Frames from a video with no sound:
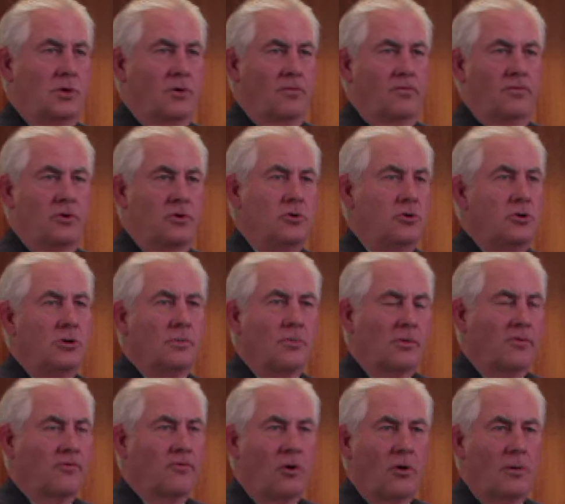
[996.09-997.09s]
view your
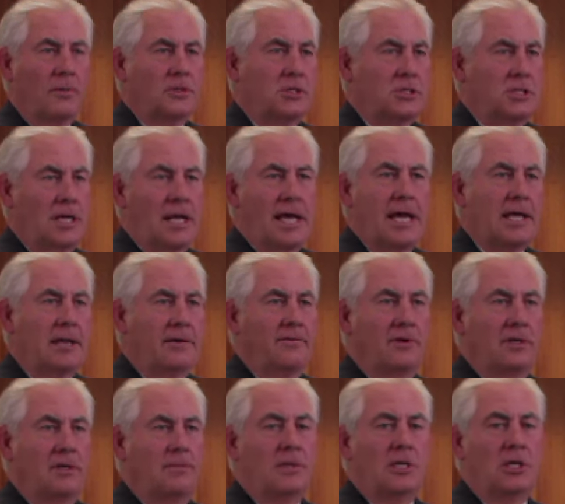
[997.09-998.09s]
performance negatively
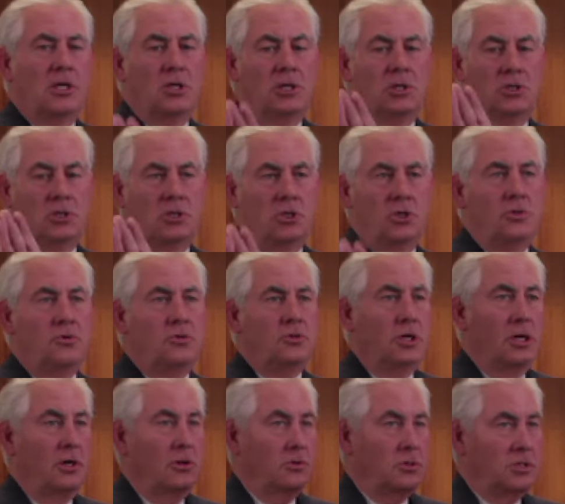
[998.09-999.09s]
because you
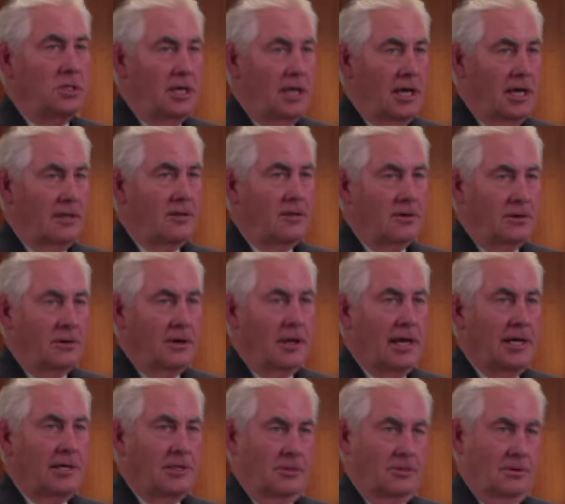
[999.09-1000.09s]
chose the ethical
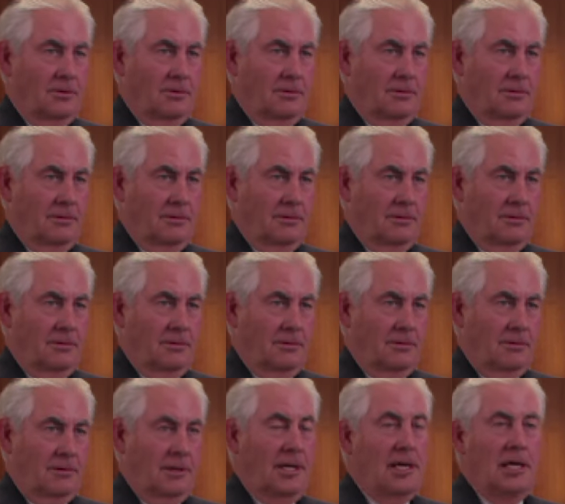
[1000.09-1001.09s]
answer
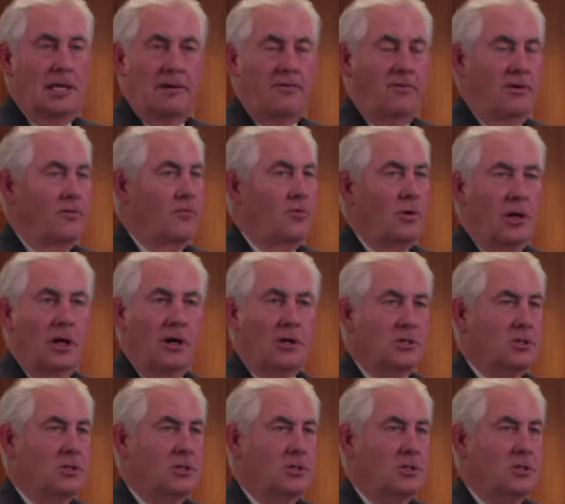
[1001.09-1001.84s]
and even if we lost